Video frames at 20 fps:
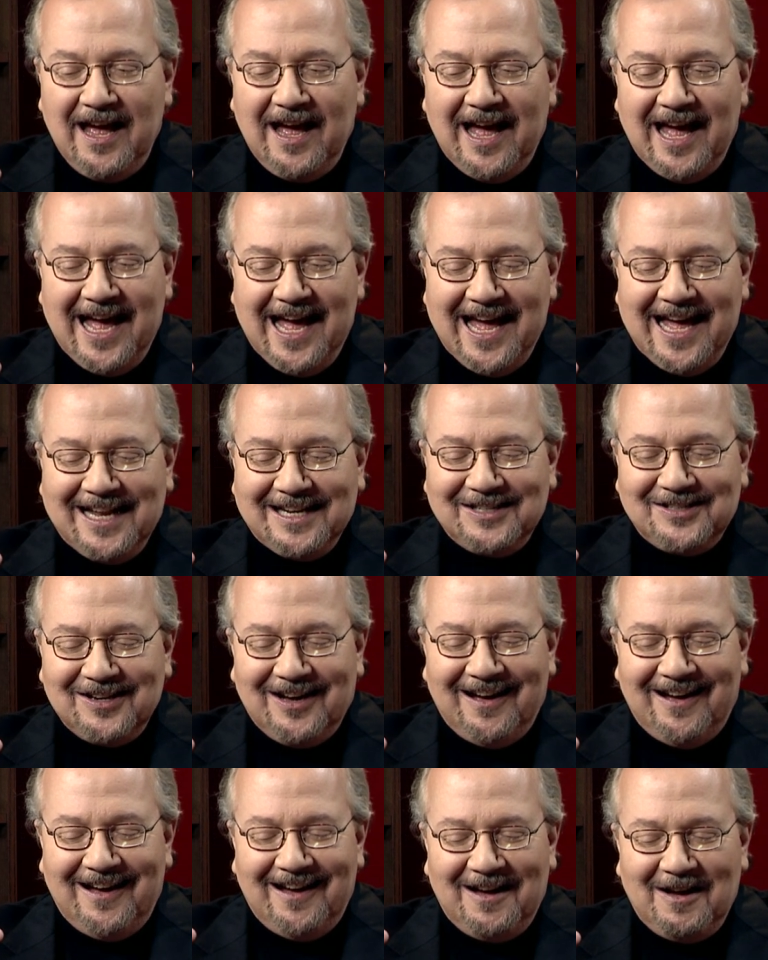And
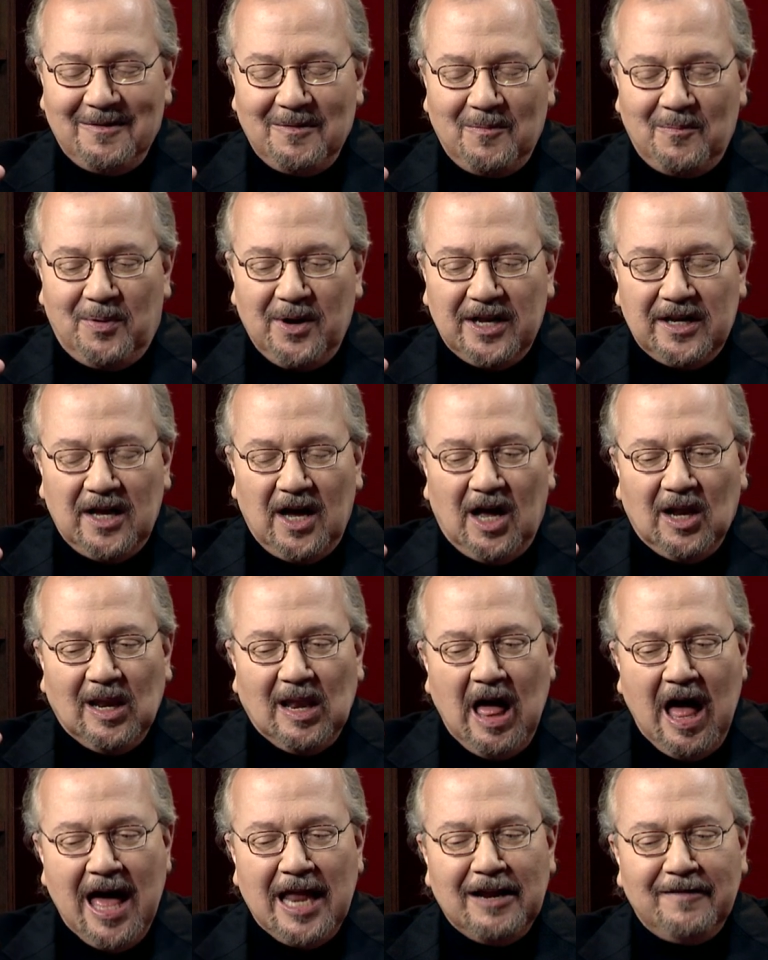but a
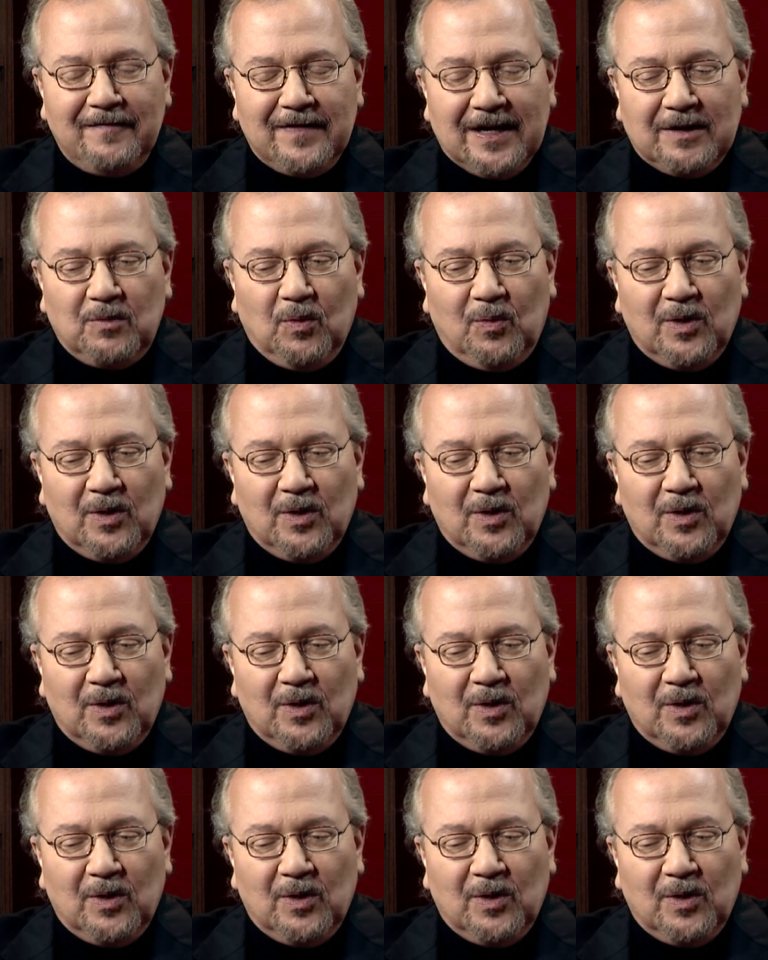lot of it